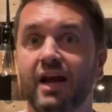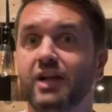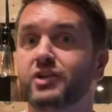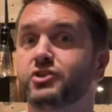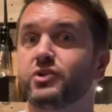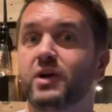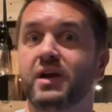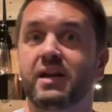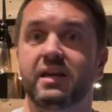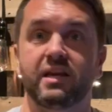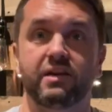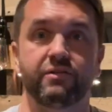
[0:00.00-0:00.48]
I
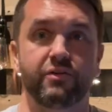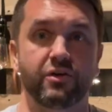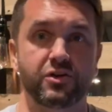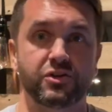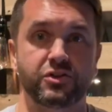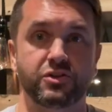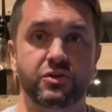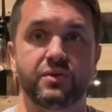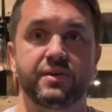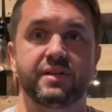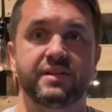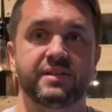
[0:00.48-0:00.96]
try to give our
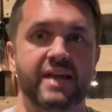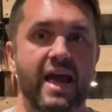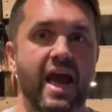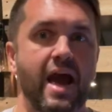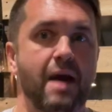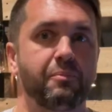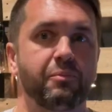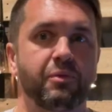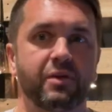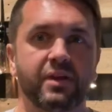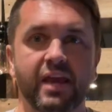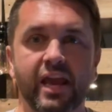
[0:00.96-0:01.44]
students
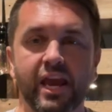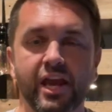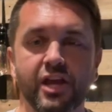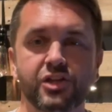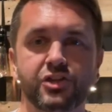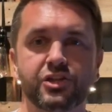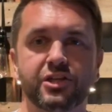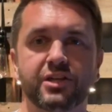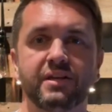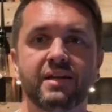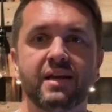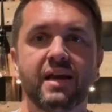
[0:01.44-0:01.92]

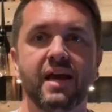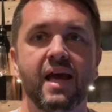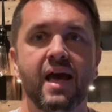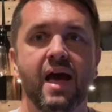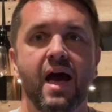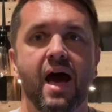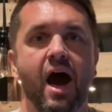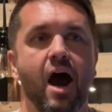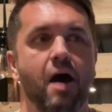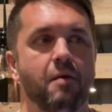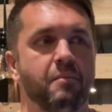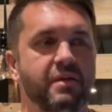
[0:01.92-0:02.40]
application,
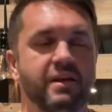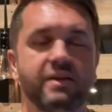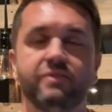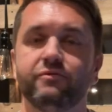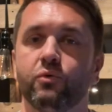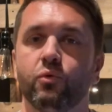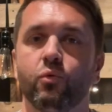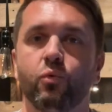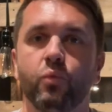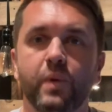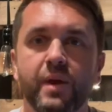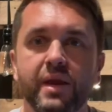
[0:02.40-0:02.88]

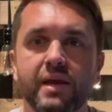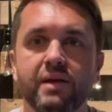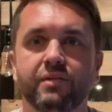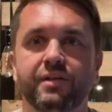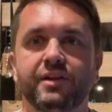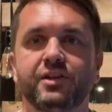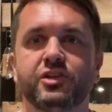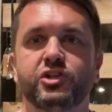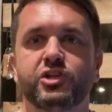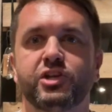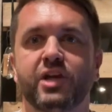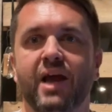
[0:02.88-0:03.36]
even
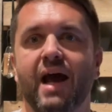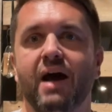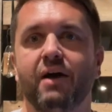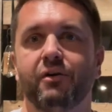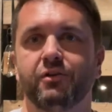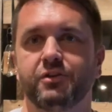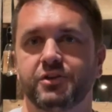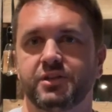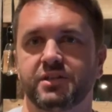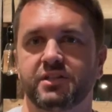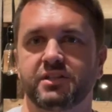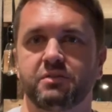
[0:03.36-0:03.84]
weekly
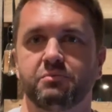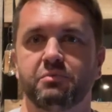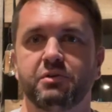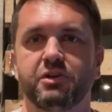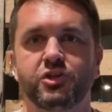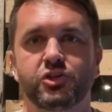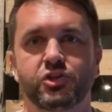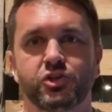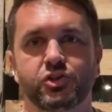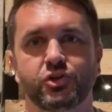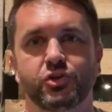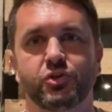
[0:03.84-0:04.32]
challenges to be
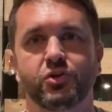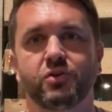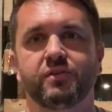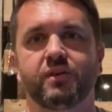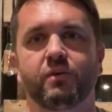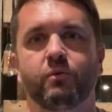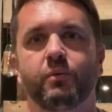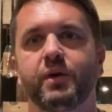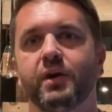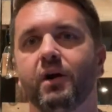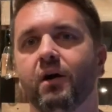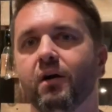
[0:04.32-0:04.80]
sure
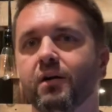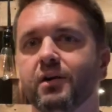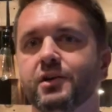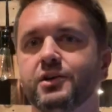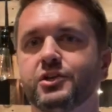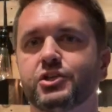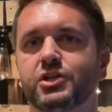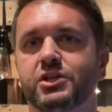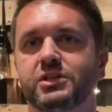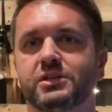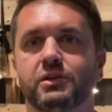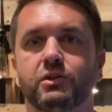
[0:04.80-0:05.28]
that we
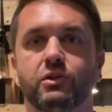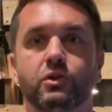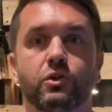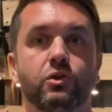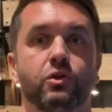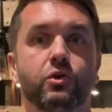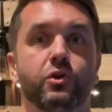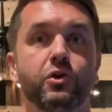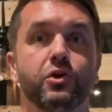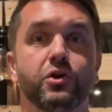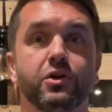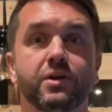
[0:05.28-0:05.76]
aren't just
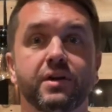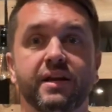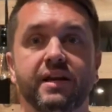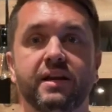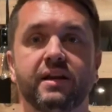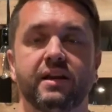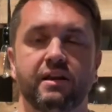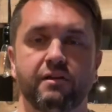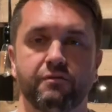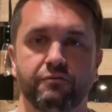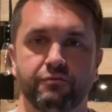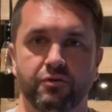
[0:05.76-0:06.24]

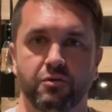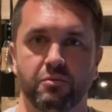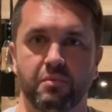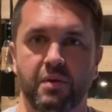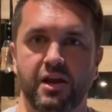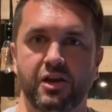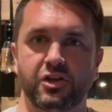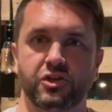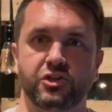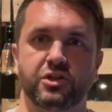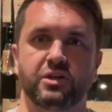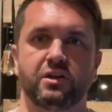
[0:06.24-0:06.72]
learning
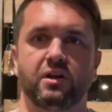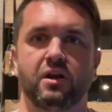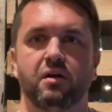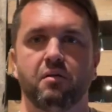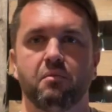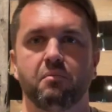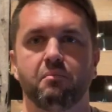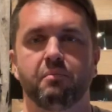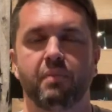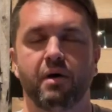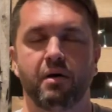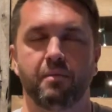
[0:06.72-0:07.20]
information
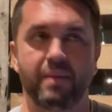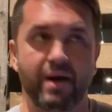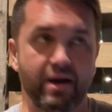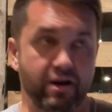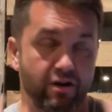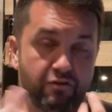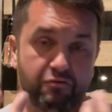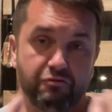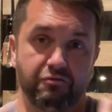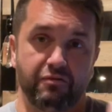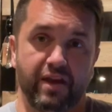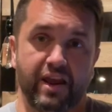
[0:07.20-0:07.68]
about
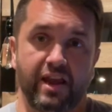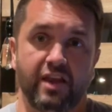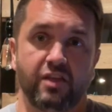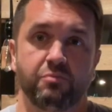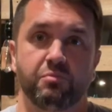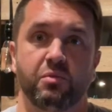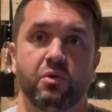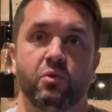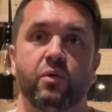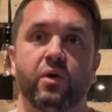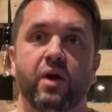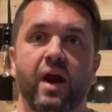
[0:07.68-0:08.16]
our faith,
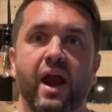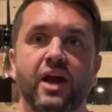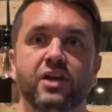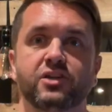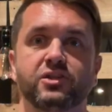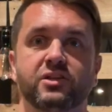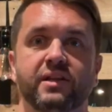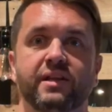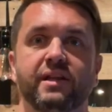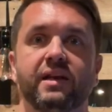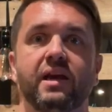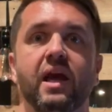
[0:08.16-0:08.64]
but we're
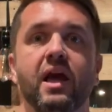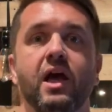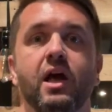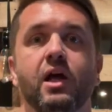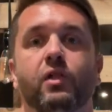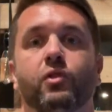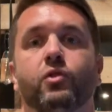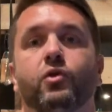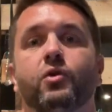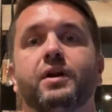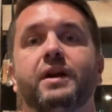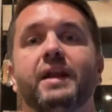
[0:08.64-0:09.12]
actually
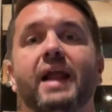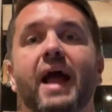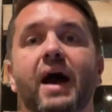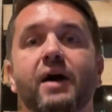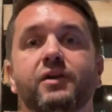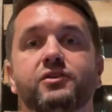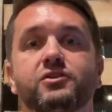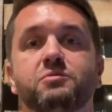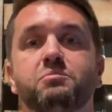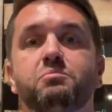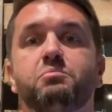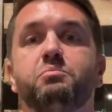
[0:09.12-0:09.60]
learning
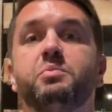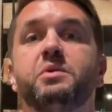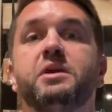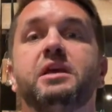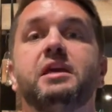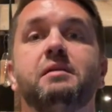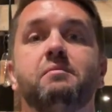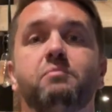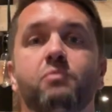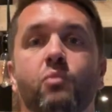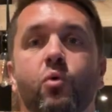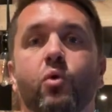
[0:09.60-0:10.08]
how to
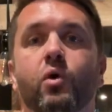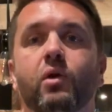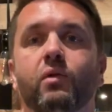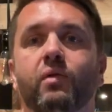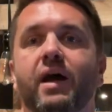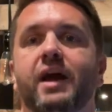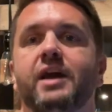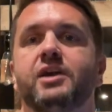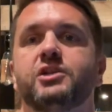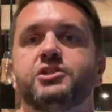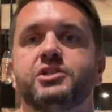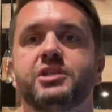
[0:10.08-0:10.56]
be more
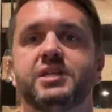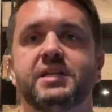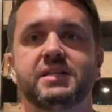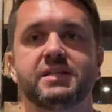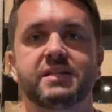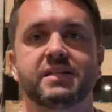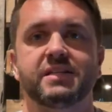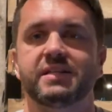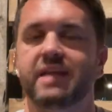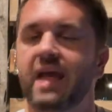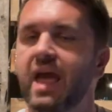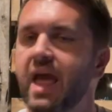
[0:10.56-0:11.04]
like
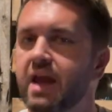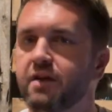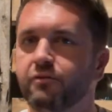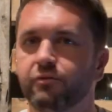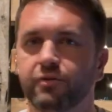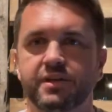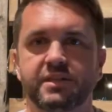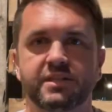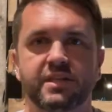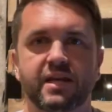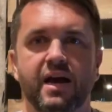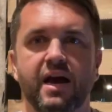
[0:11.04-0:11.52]
Jesus
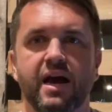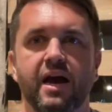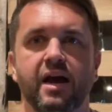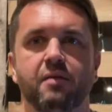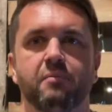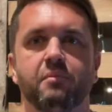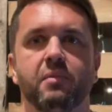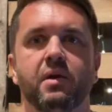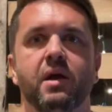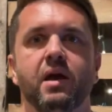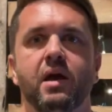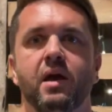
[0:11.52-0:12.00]
every
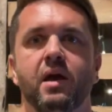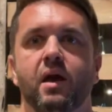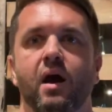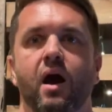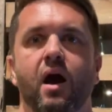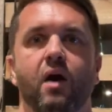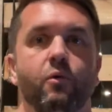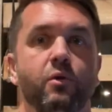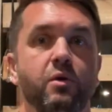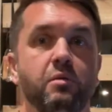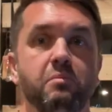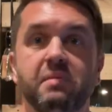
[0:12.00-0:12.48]
time
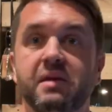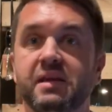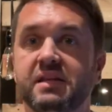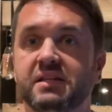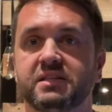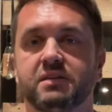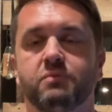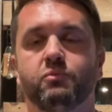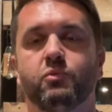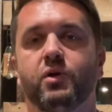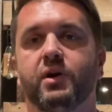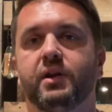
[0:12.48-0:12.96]
we meet
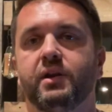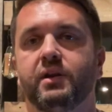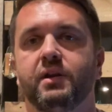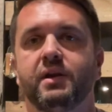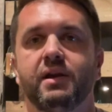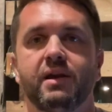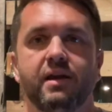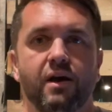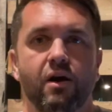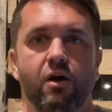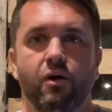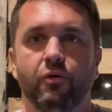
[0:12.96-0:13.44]
someone
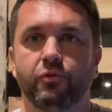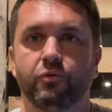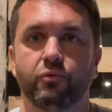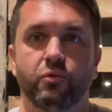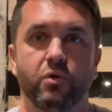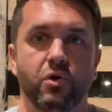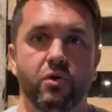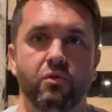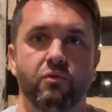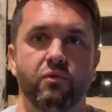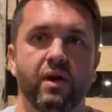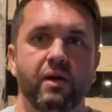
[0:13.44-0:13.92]
on the
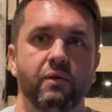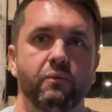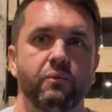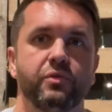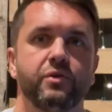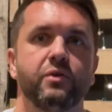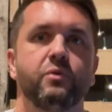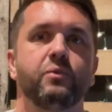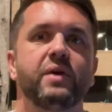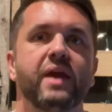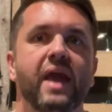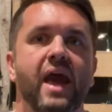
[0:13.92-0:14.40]
road, right?
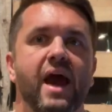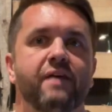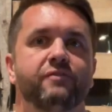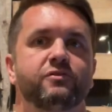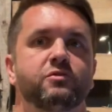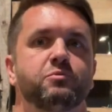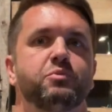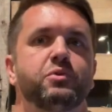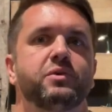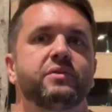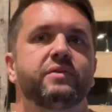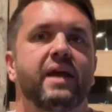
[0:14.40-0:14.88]
Then we have
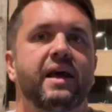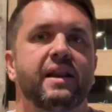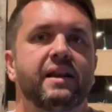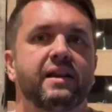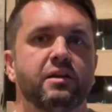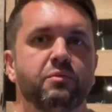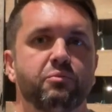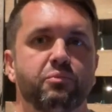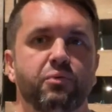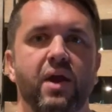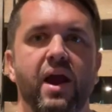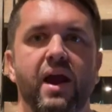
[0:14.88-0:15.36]
to put that
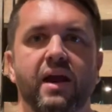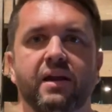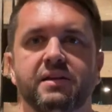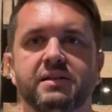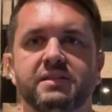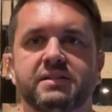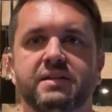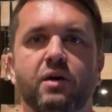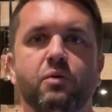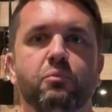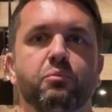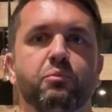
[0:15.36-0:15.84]
into
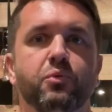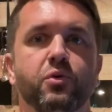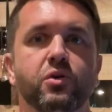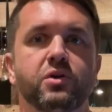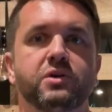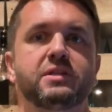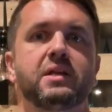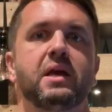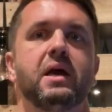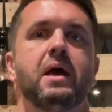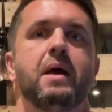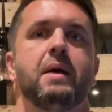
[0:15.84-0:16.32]
practice. Now,
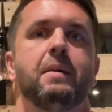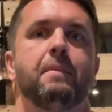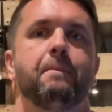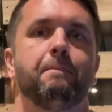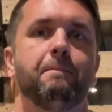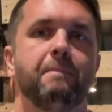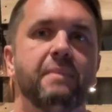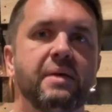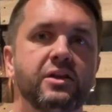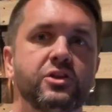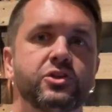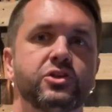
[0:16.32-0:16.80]
Brooks
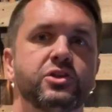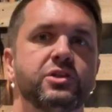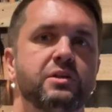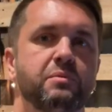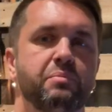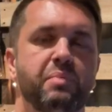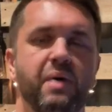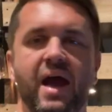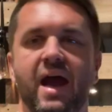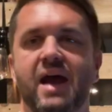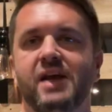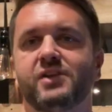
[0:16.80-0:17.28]
mentioned a
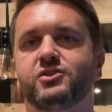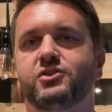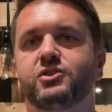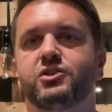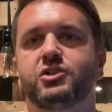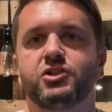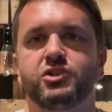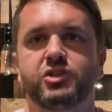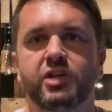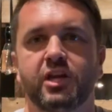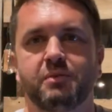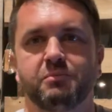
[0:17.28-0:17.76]
passage
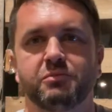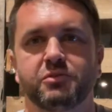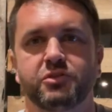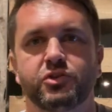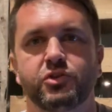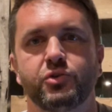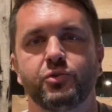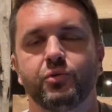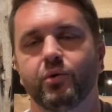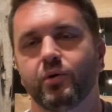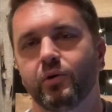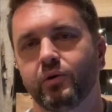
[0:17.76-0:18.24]
in James
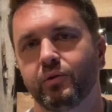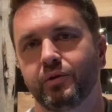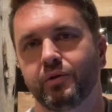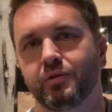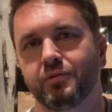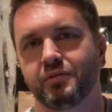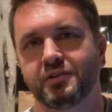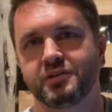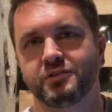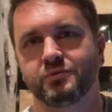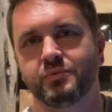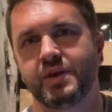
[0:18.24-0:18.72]
2
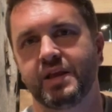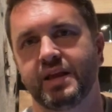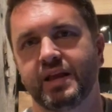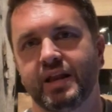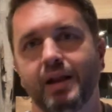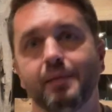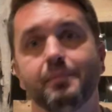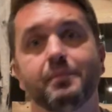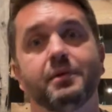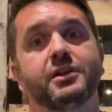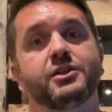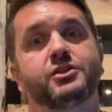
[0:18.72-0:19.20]
earlier this week,
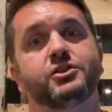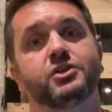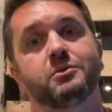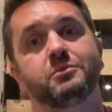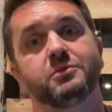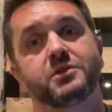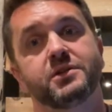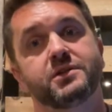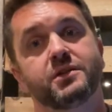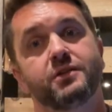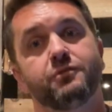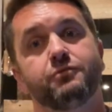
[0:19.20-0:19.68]
and I'm going to
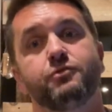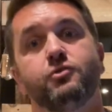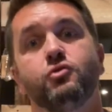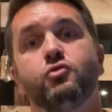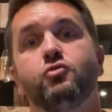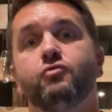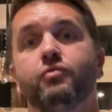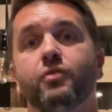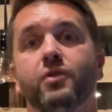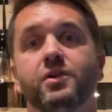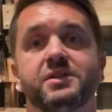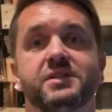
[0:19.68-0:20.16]
jump just a
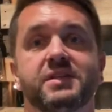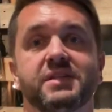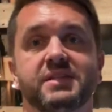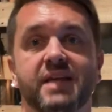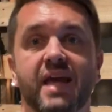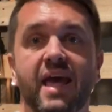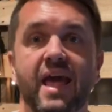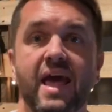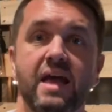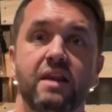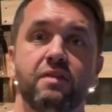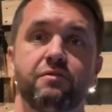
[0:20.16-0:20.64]
few verses
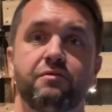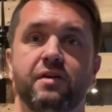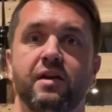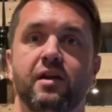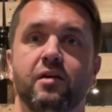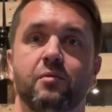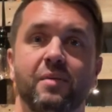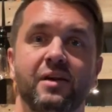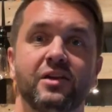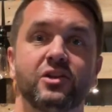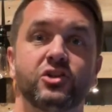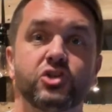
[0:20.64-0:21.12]
ahead of
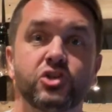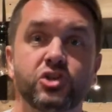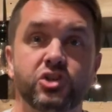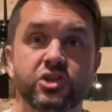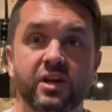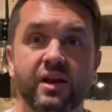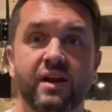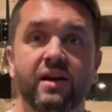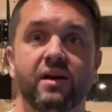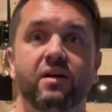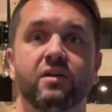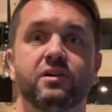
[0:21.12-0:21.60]
him and
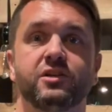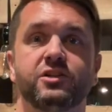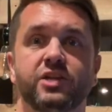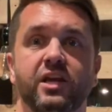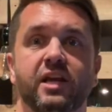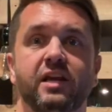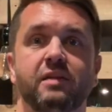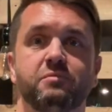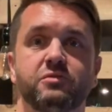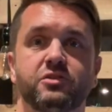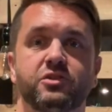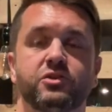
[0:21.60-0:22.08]
share
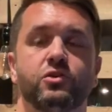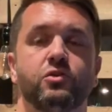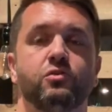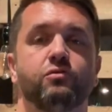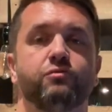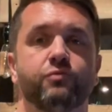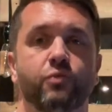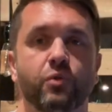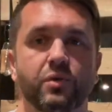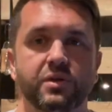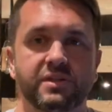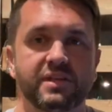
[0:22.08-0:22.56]
James 2,
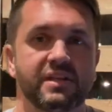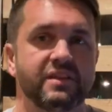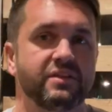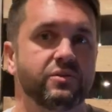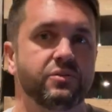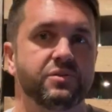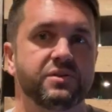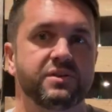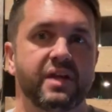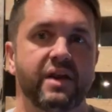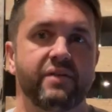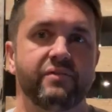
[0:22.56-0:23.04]
14
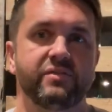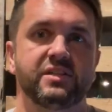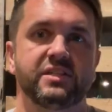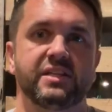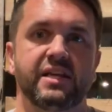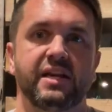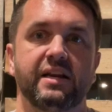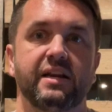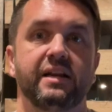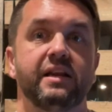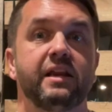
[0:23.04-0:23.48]
through 17.